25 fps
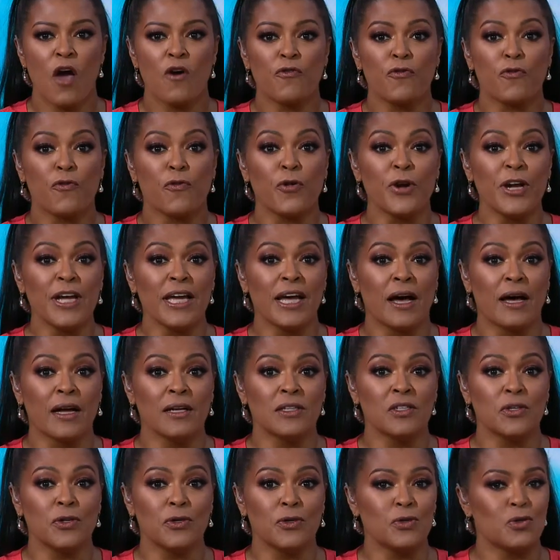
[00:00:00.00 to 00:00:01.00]
Free
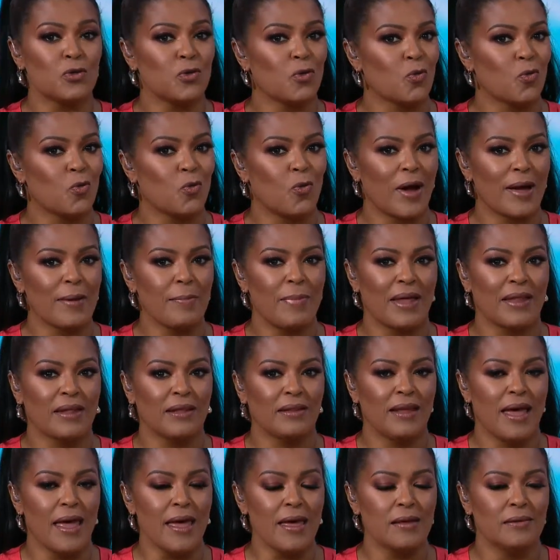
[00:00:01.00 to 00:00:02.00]
concerts right by the
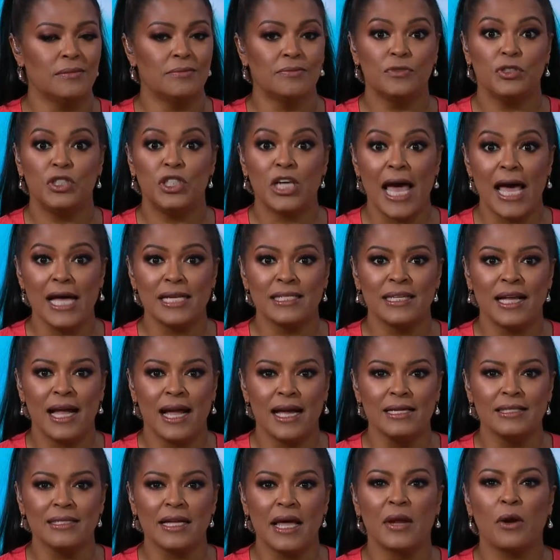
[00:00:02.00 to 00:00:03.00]
lake, jazz
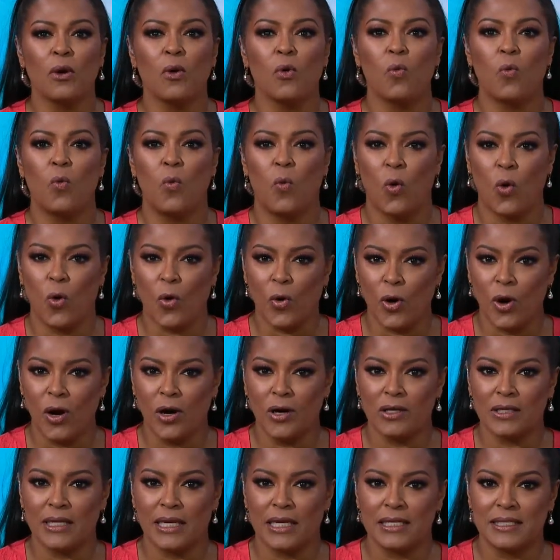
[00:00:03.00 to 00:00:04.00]
nights, and a
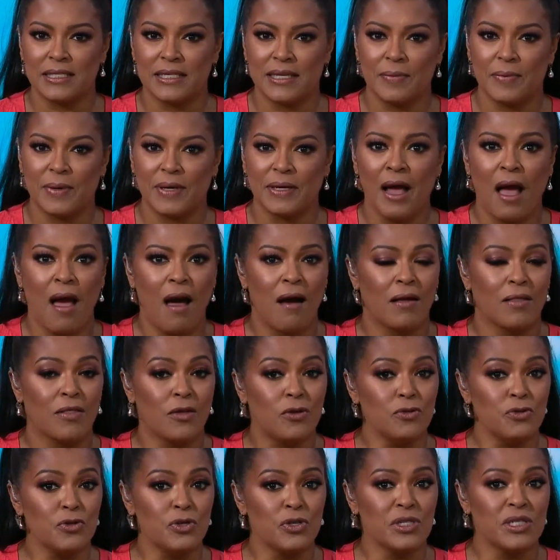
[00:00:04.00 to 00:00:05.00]
Warhol exhibit.
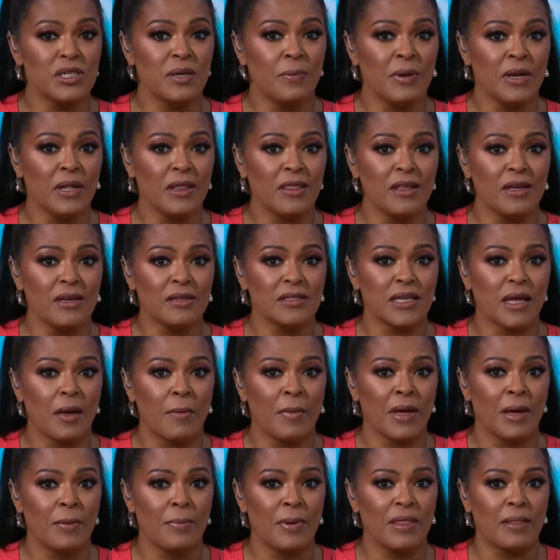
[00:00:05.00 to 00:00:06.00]
Those are just some of the things
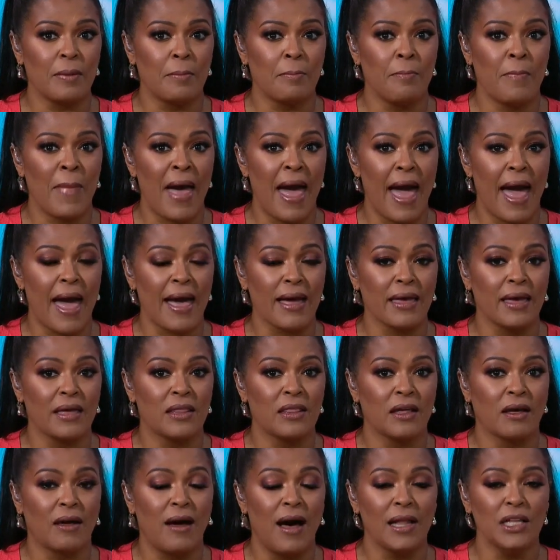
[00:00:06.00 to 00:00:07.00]
coming up at the MAC at
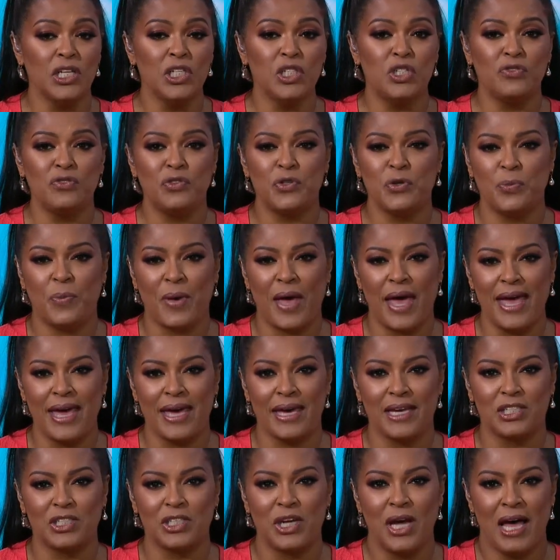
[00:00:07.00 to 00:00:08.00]
the College of
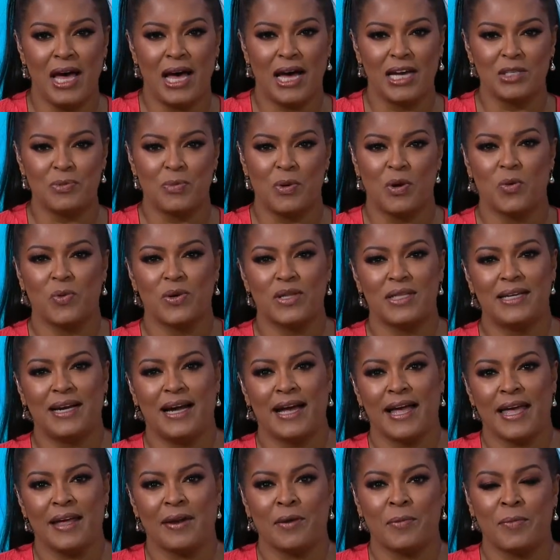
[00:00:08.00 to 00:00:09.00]
DuPage. I spoke with
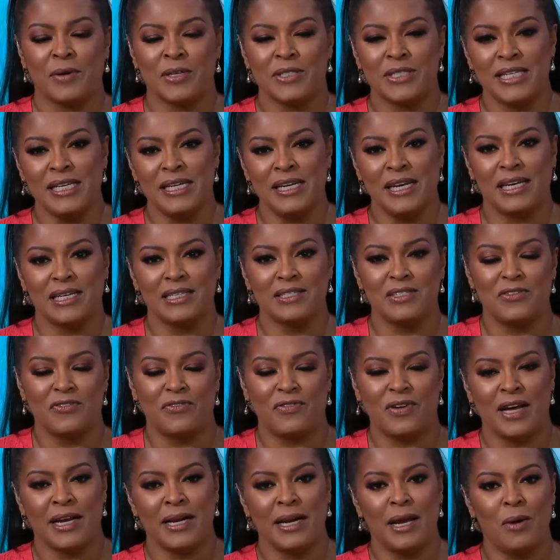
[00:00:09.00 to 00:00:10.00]
Diana Martinez to
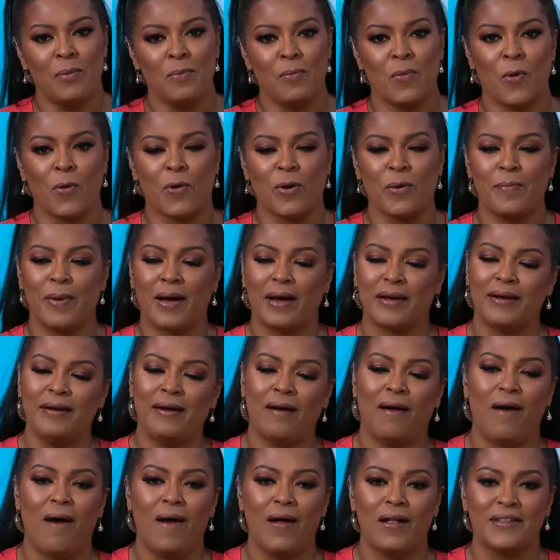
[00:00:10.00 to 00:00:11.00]
find out more about it
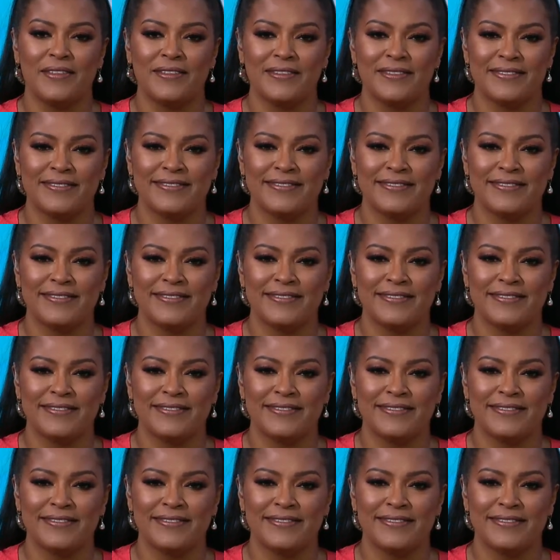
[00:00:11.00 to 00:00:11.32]
all.